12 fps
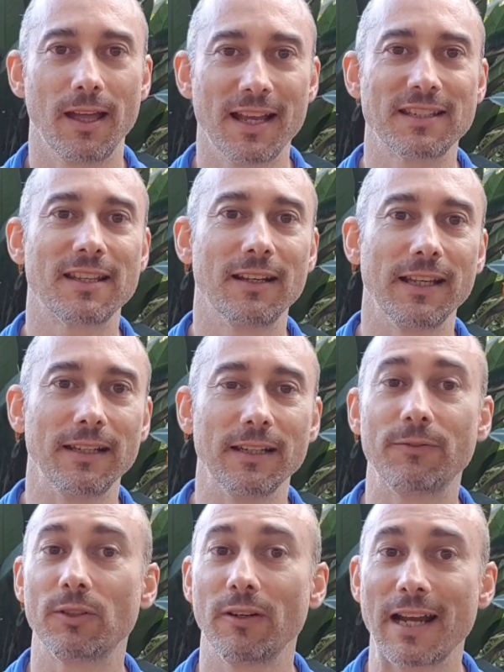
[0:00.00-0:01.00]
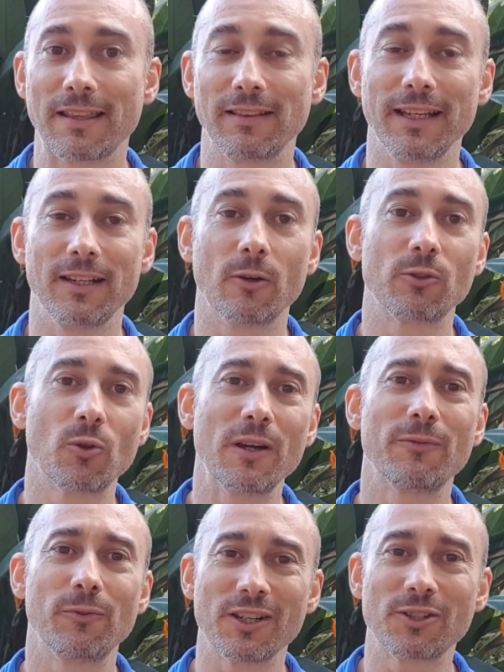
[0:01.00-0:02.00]
as an elite lifter and athlete, I was
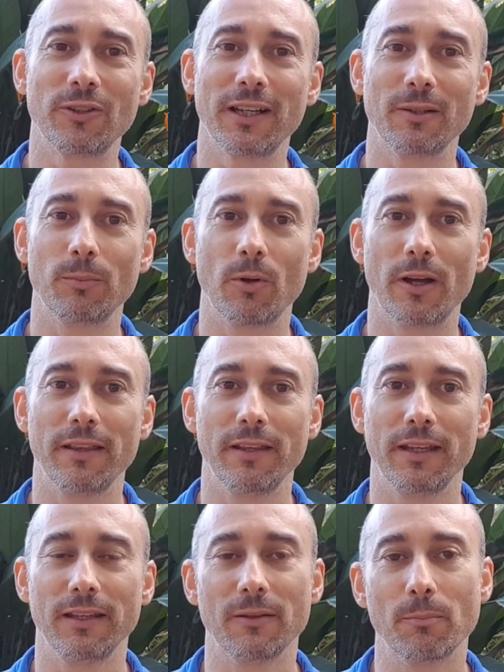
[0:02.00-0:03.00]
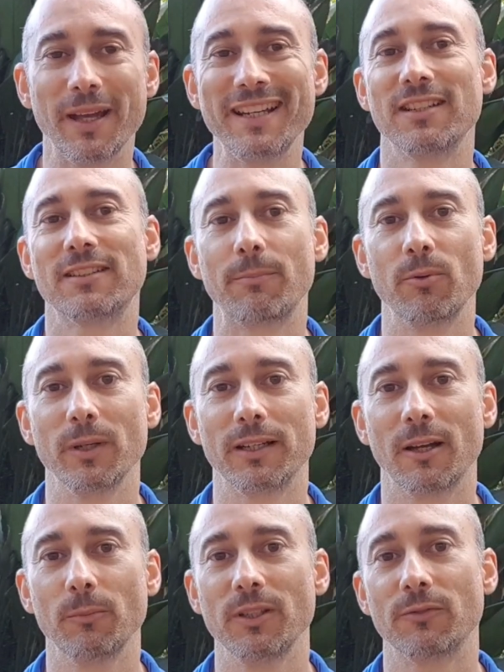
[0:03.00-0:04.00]
quite frustrated by the major supplement
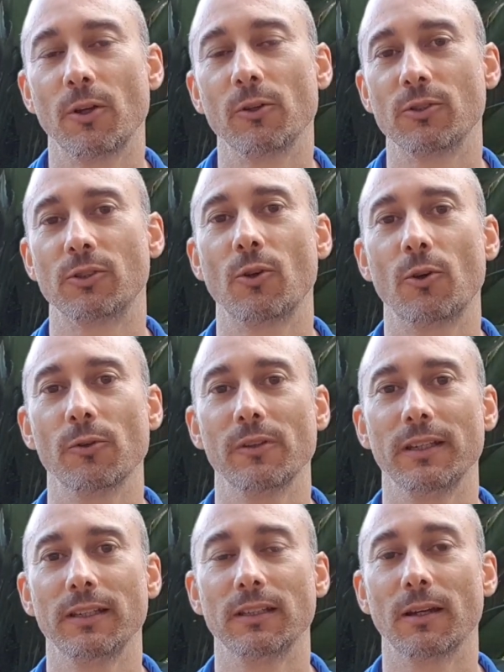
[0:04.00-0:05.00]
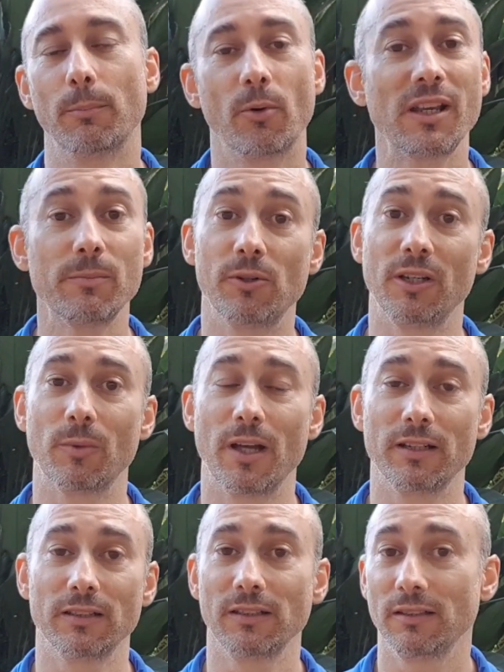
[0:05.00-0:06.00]
companies' focus on the bodybuilding
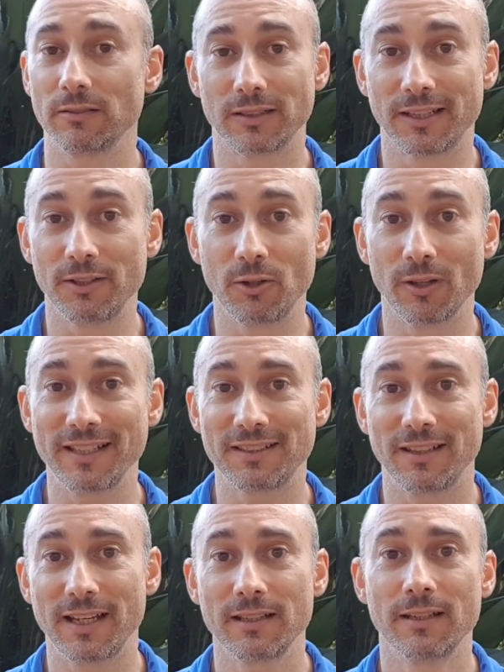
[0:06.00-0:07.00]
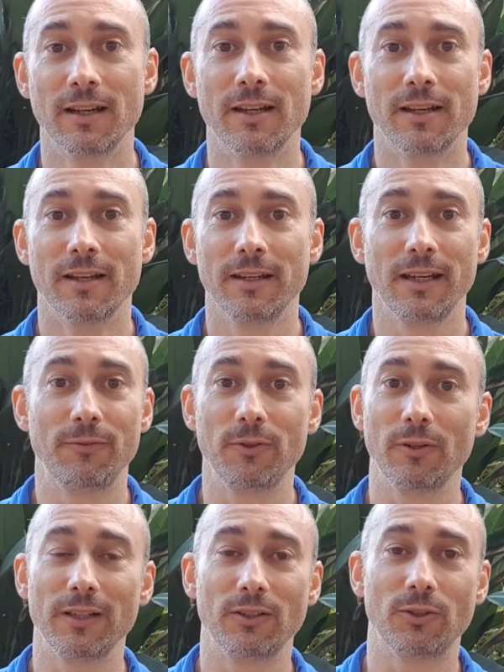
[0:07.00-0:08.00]
market. Can you relate to that? If
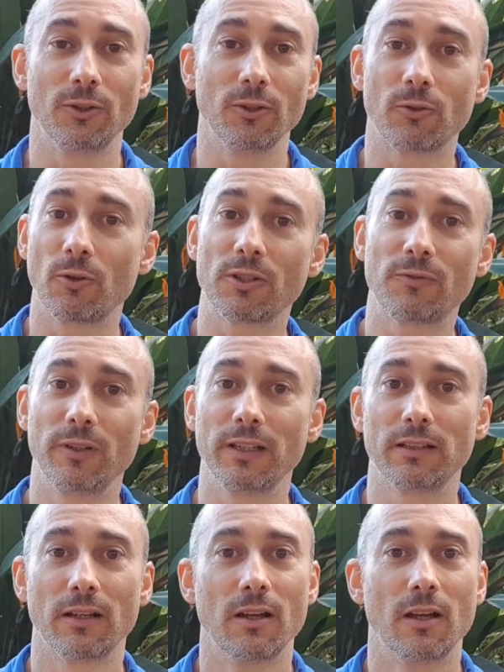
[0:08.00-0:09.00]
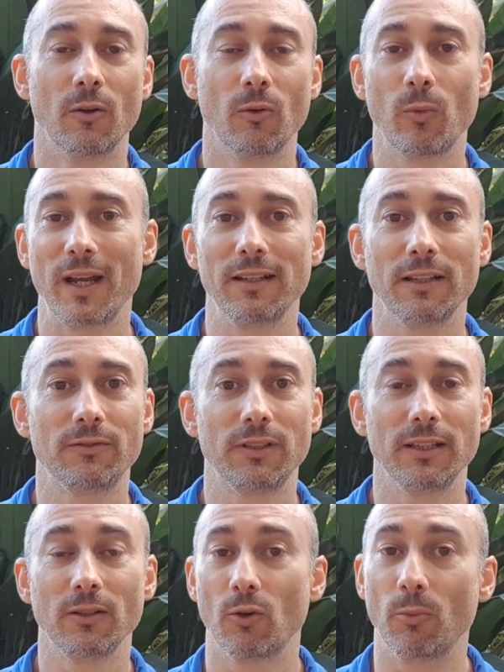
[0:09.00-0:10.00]
you're into CrossFit,
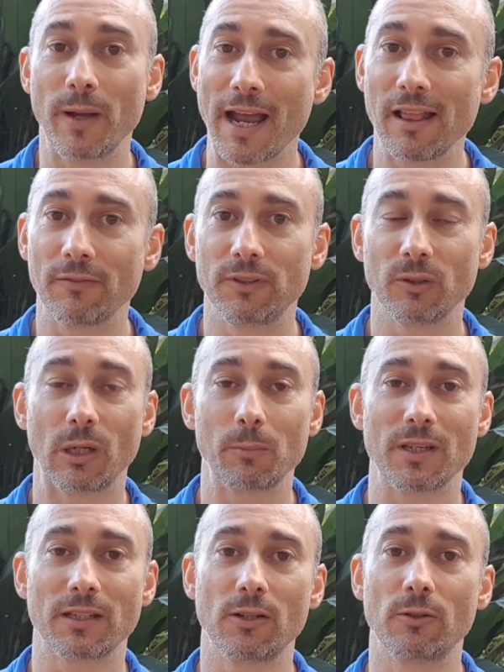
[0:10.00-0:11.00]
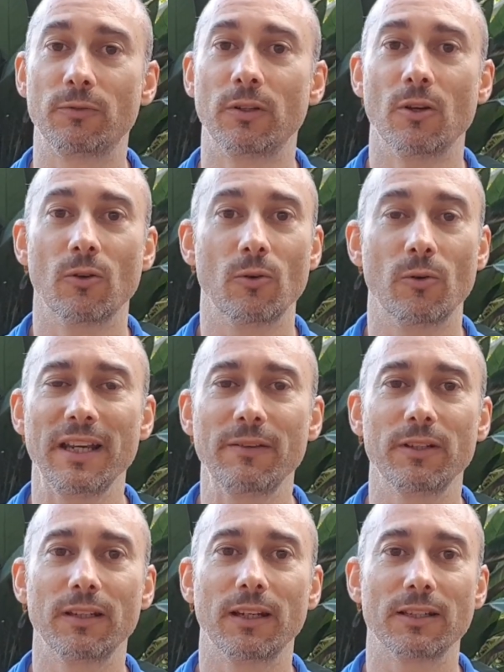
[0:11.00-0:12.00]
weightlifting, or powerlifting like myself, or
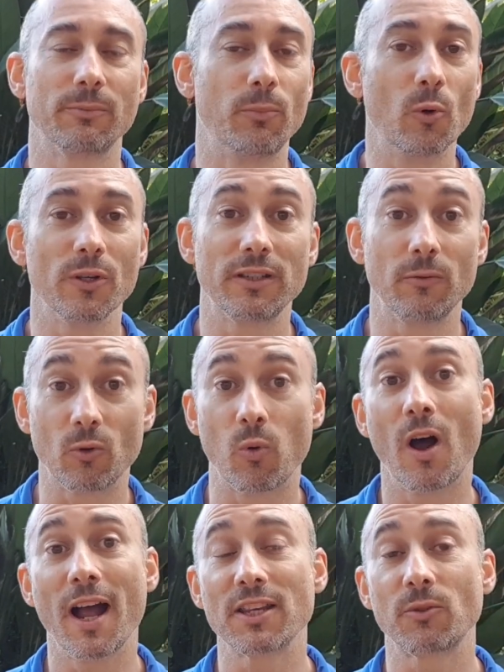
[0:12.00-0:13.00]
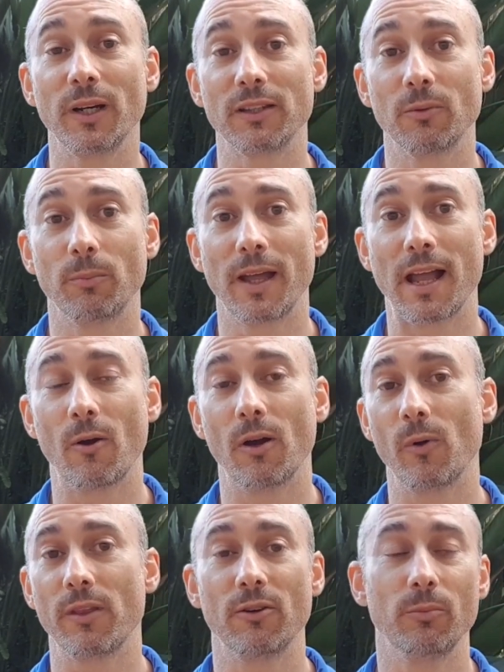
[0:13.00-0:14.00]
even sports that require strength and power,
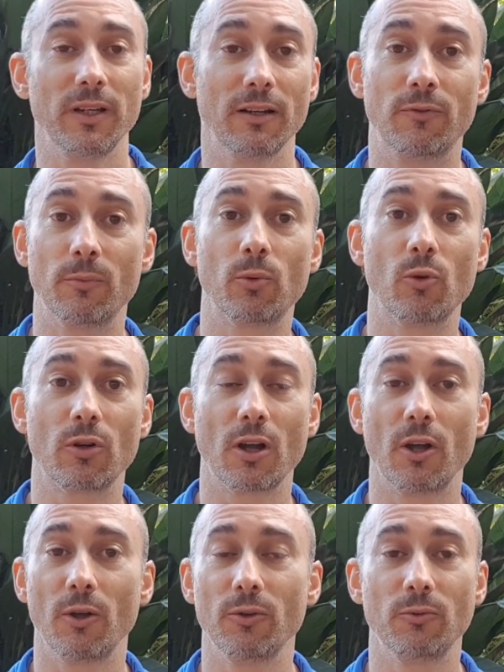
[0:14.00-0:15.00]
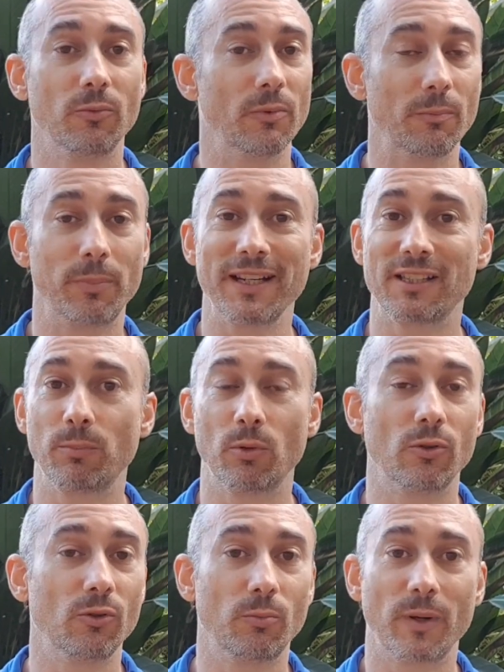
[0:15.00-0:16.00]
whether it be a football code, a
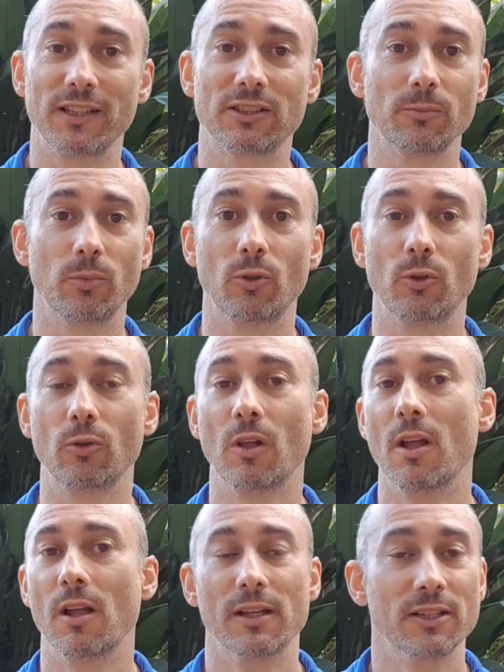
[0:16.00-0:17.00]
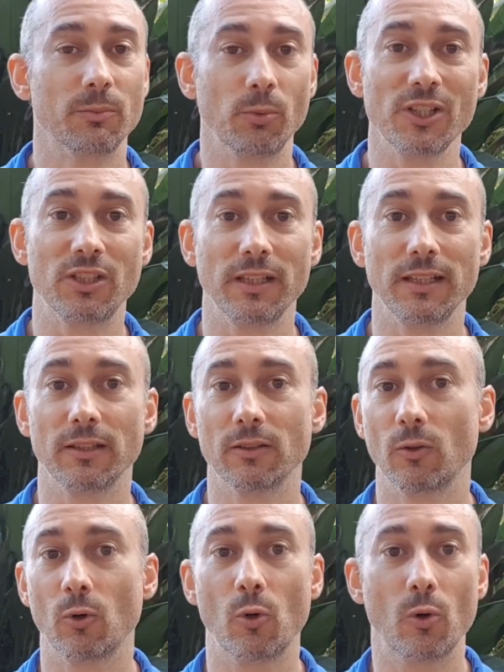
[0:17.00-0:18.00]
baseball, basketball,
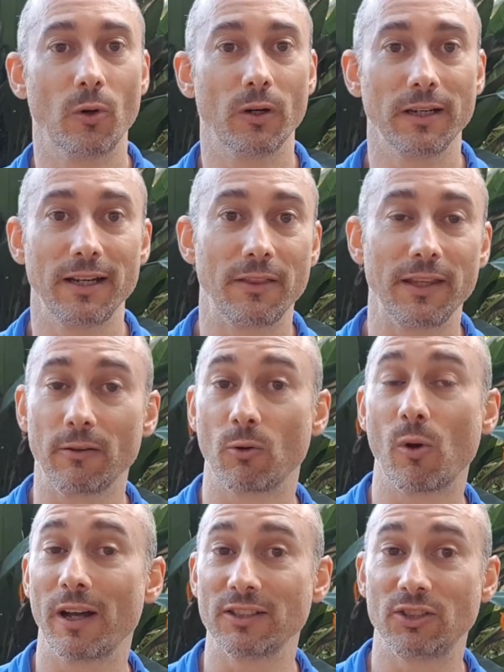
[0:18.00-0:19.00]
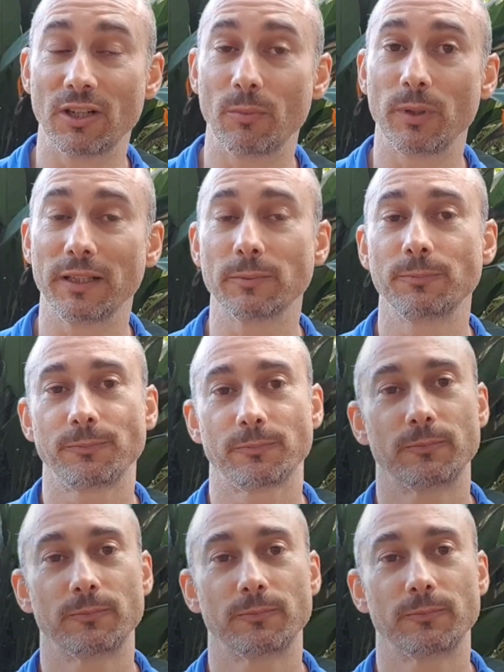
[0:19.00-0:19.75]
sprinting, or anything that requires jumping,